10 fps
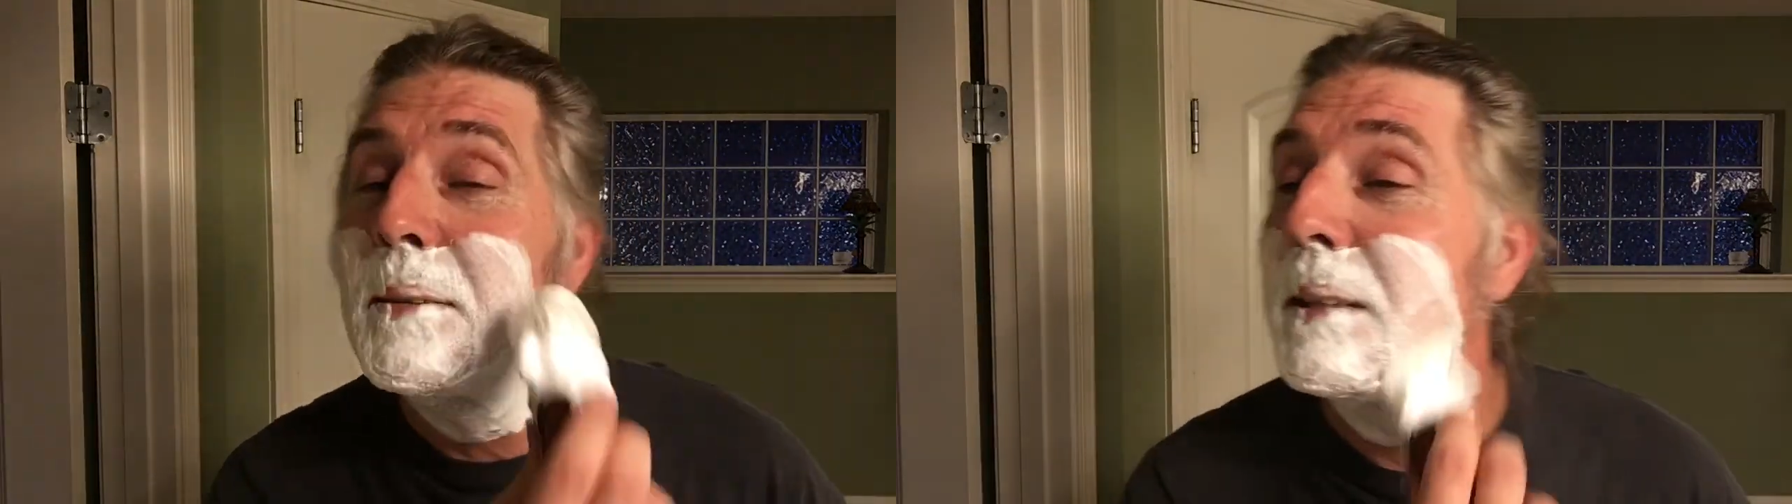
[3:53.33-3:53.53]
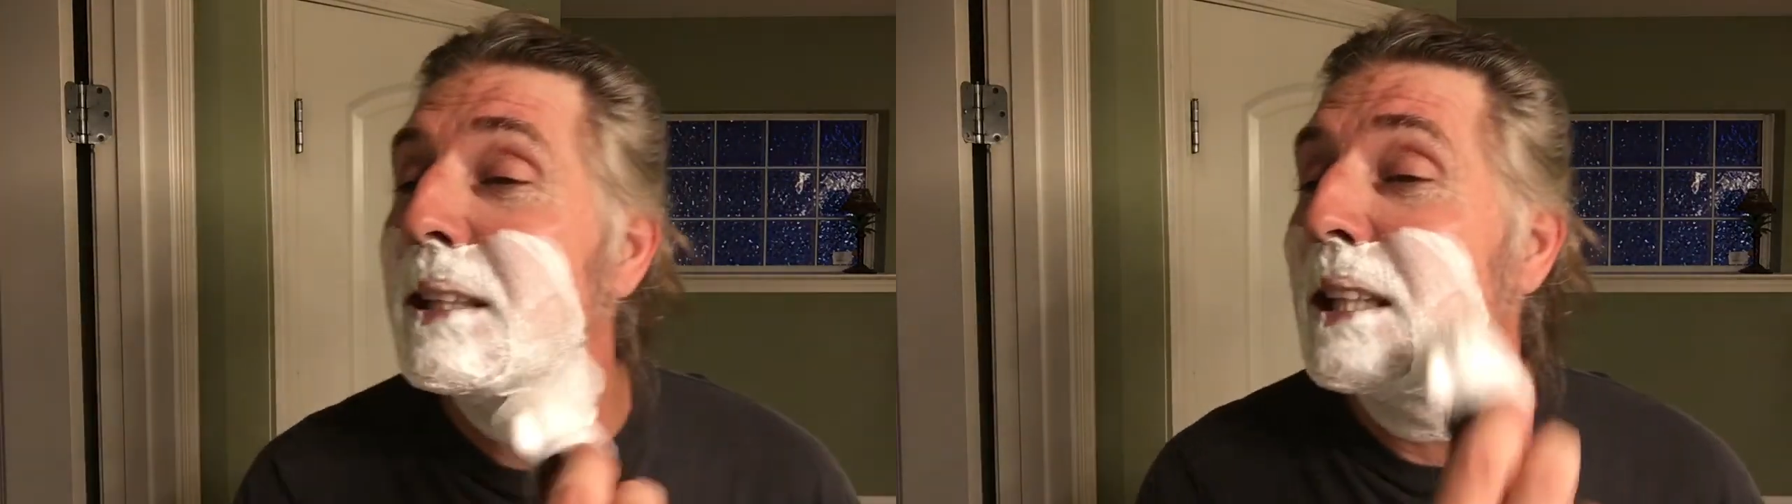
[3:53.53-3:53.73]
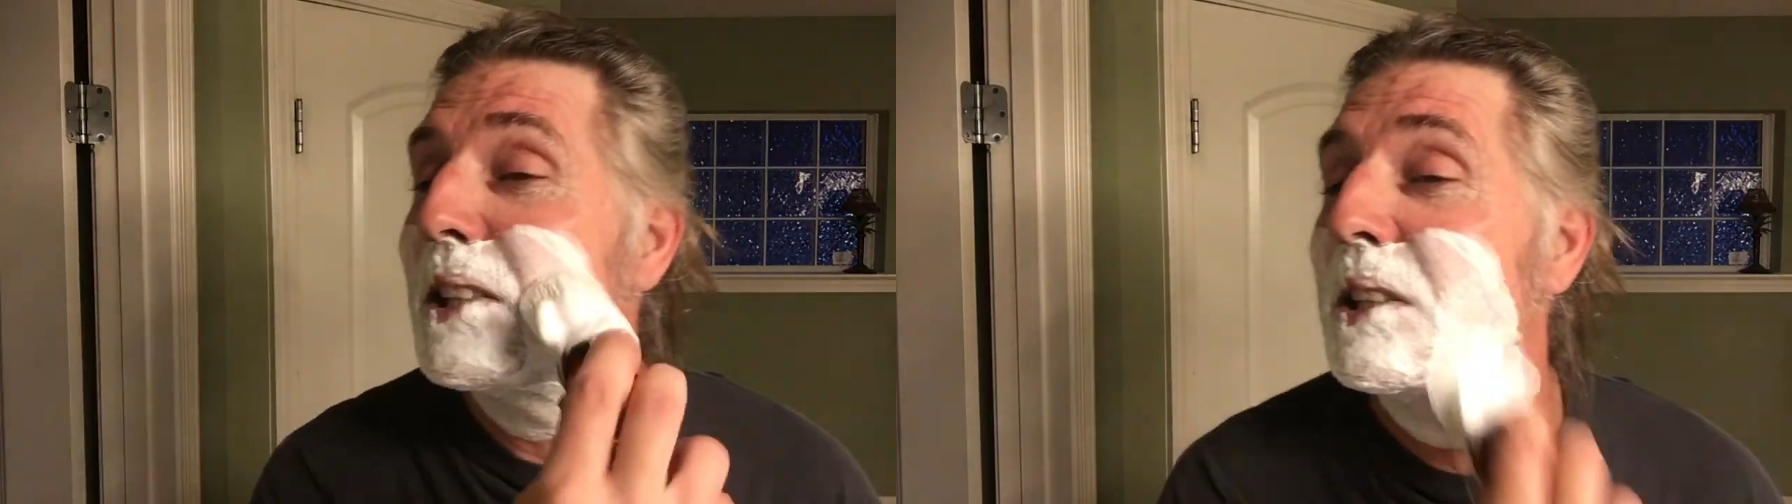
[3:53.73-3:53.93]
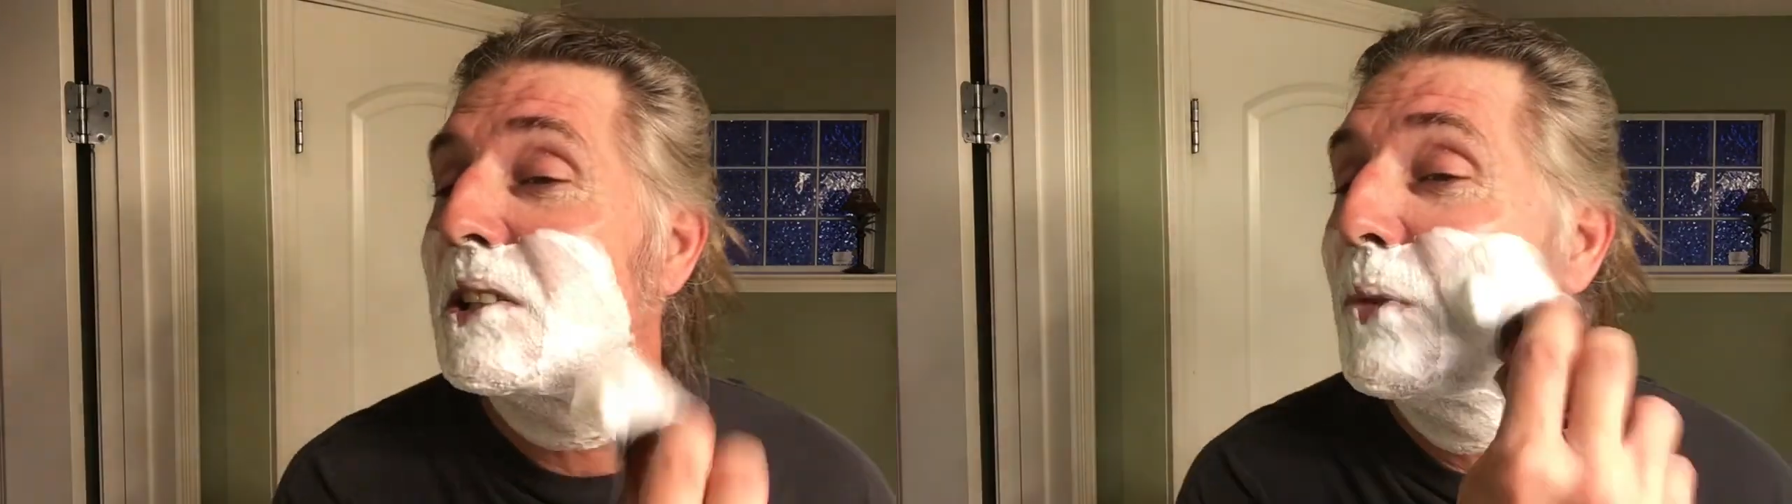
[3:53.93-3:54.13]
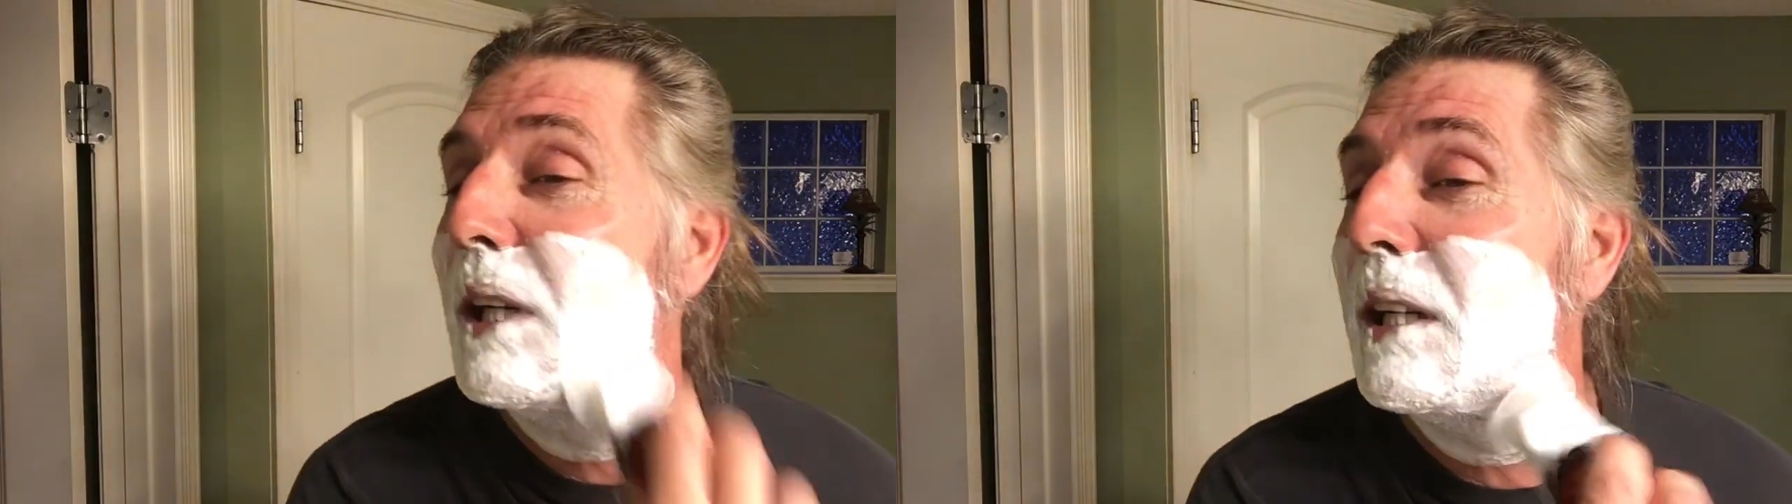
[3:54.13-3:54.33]
And that's just
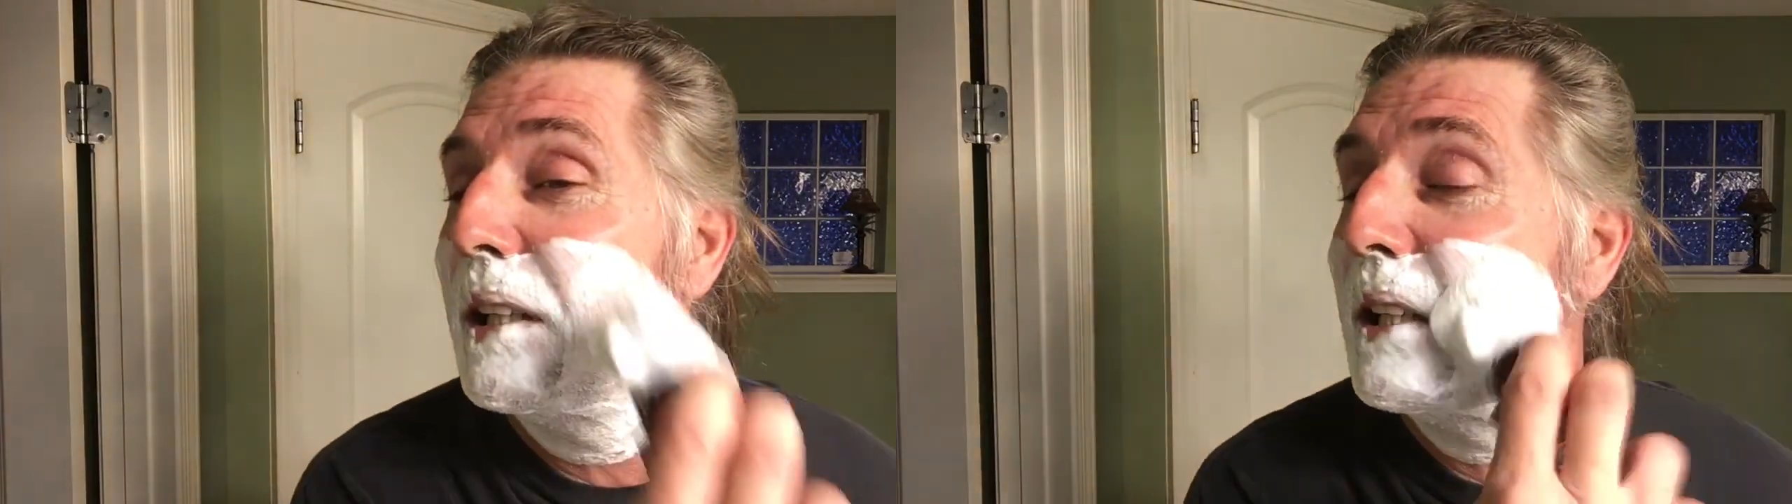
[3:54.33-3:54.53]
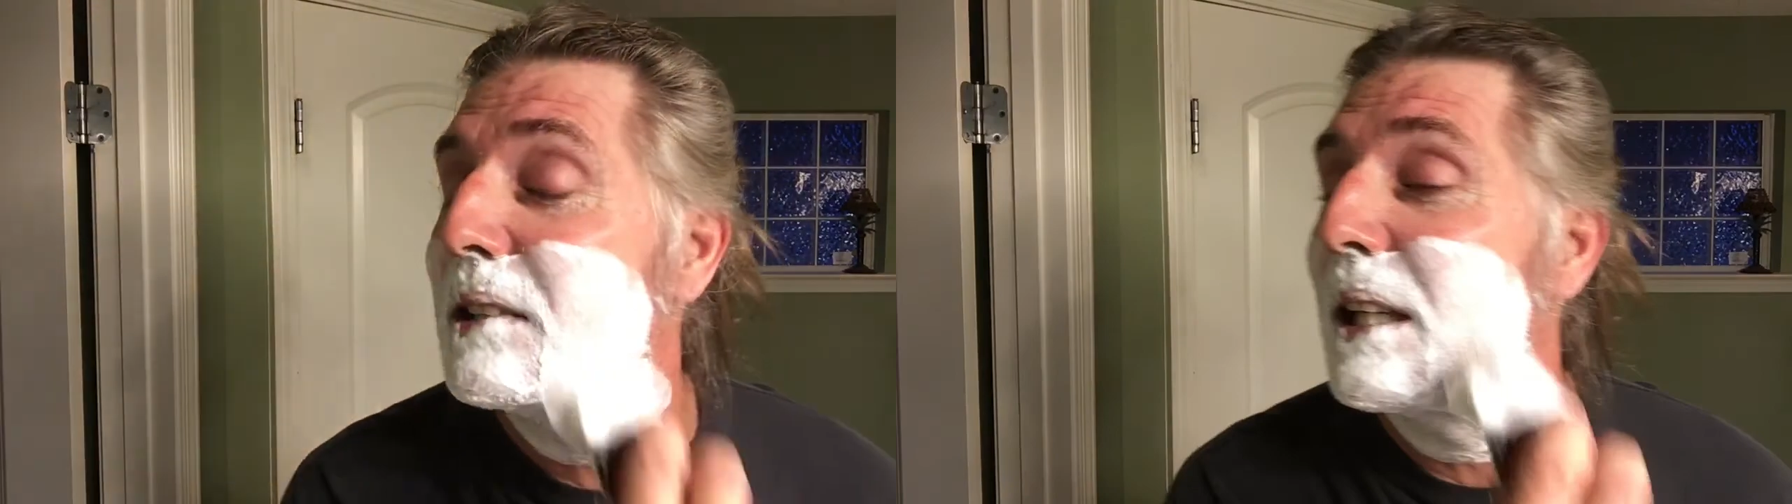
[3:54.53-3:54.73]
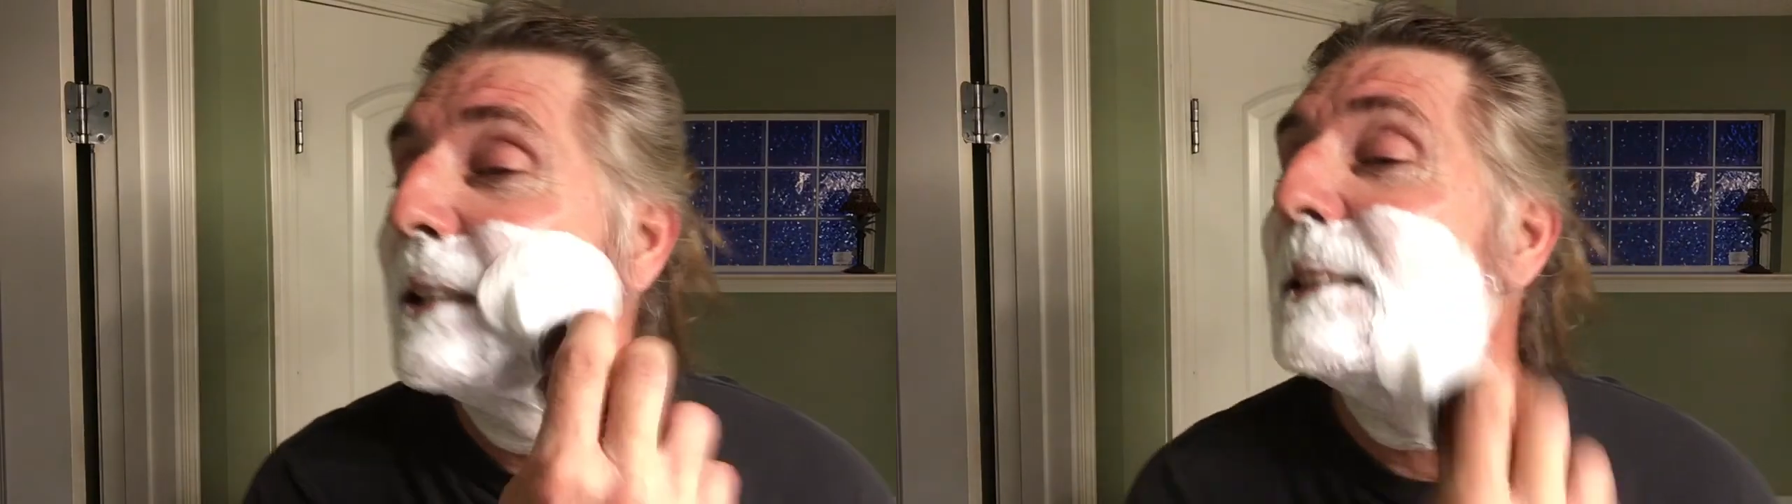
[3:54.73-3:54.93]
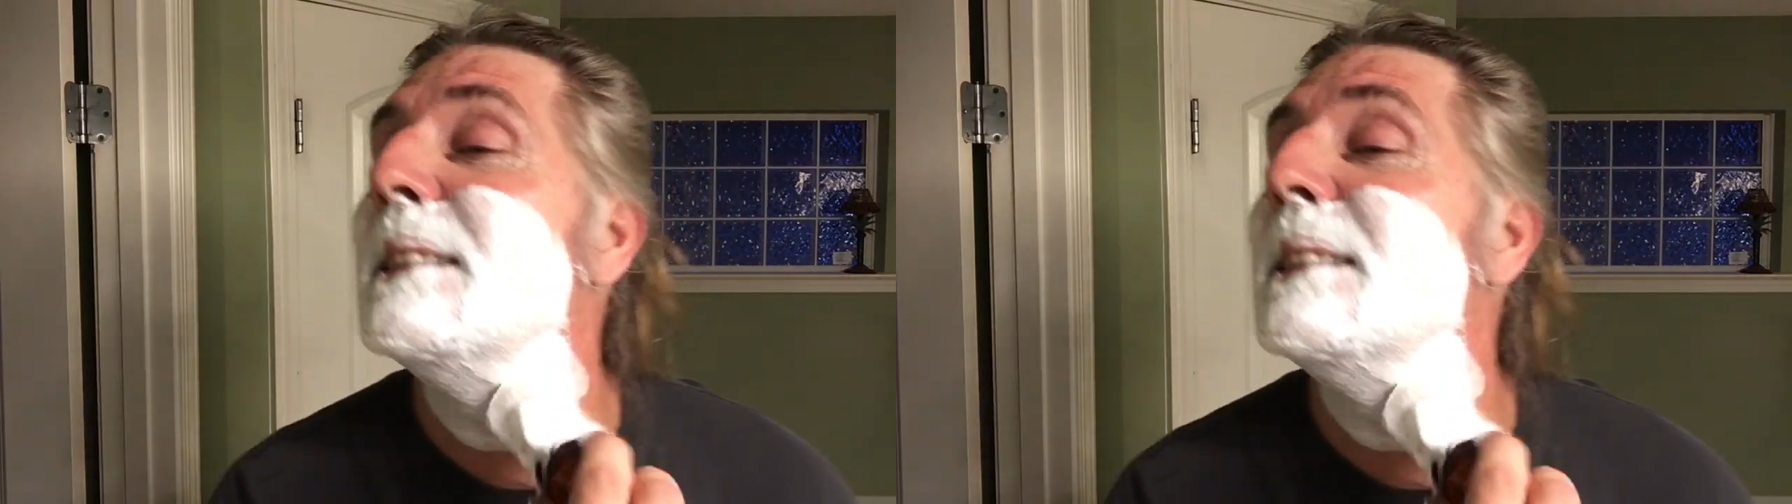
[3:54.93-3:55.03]
the way it is, huh?